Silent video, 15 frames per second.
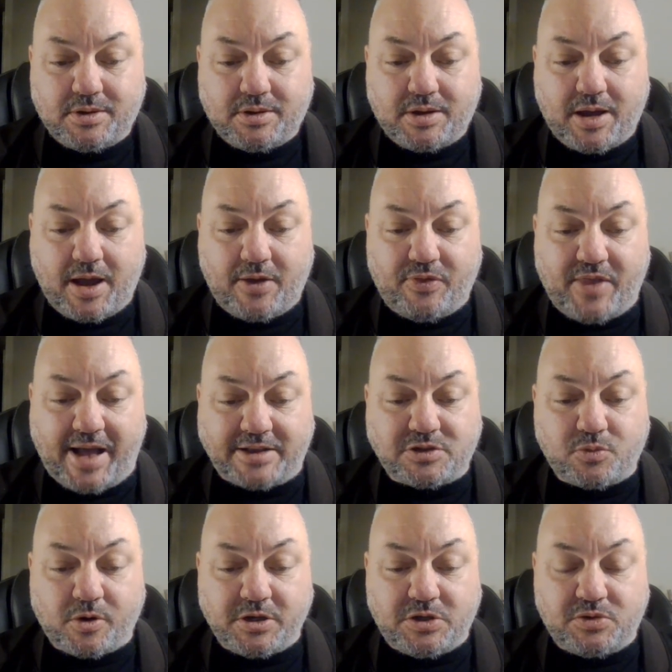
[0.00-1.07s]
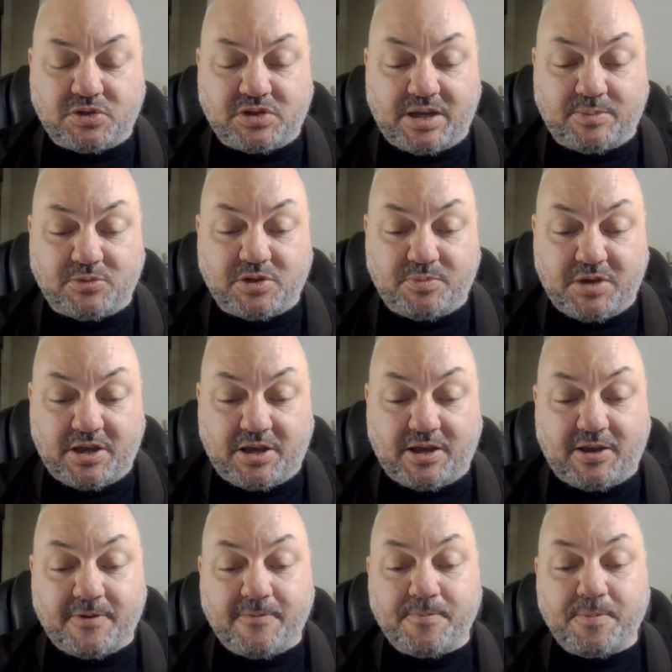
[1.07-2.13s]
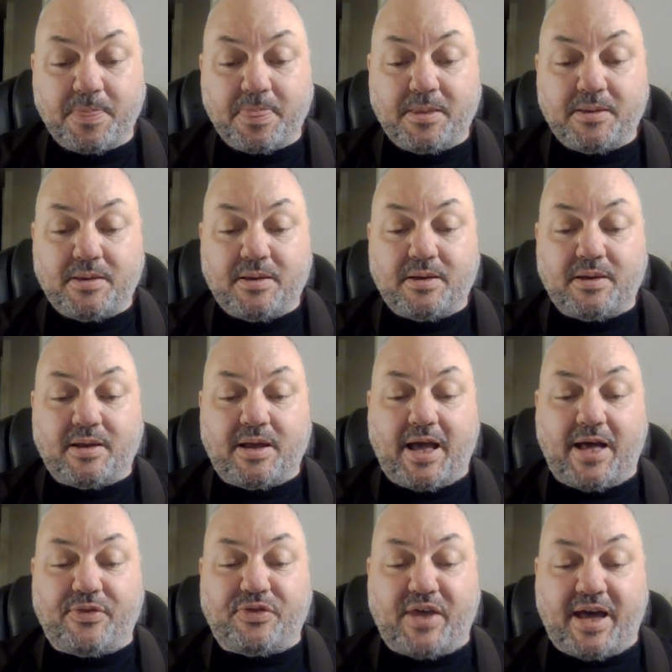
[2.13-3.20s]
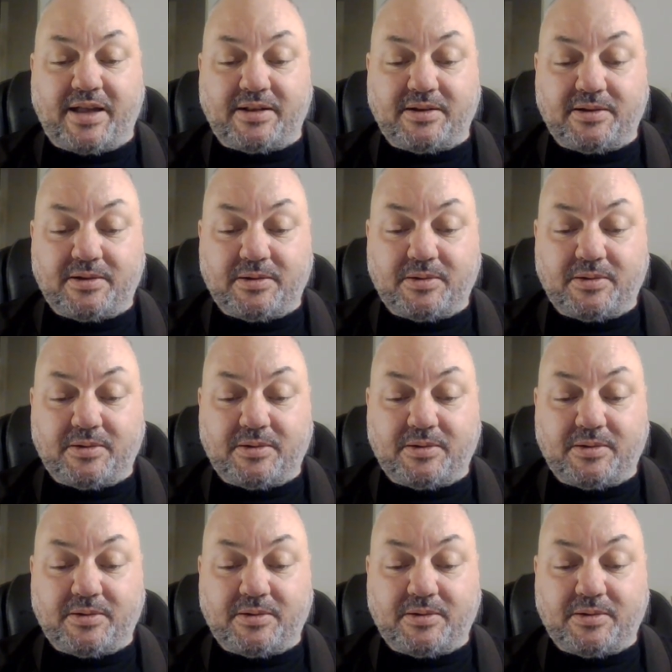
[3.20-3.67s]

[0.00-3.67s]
And that's where you seem to be, at that